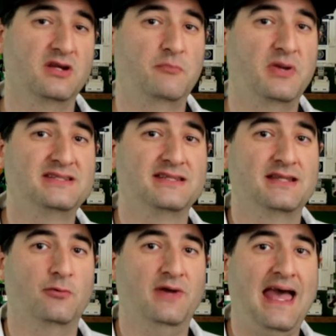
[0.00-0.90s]
pieces
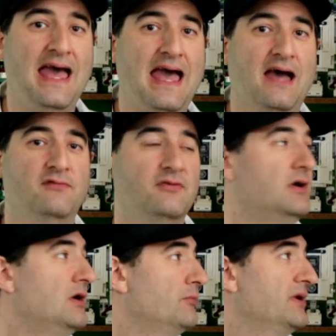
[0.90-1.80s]
that we have.
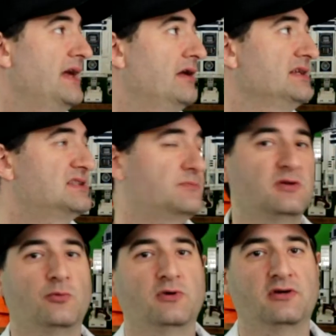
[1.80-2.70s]
But now let's spin
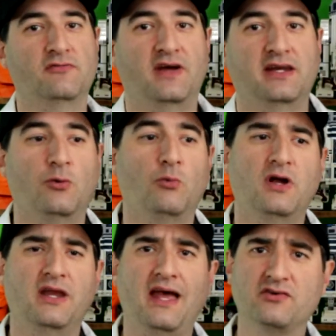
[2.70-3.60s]
the wheel and find out
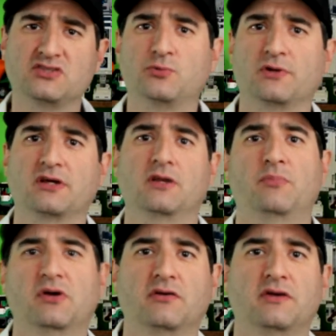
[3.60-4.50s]
what else we're going to
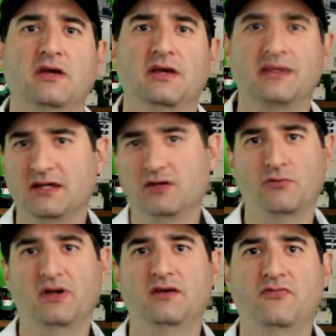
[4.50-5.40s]
build getting
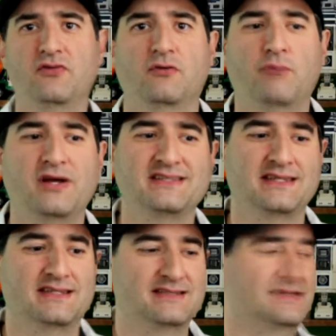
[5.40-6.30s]
ready for
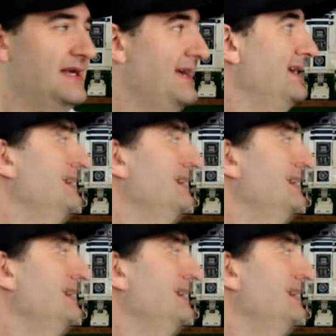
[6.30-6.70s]
President's Day.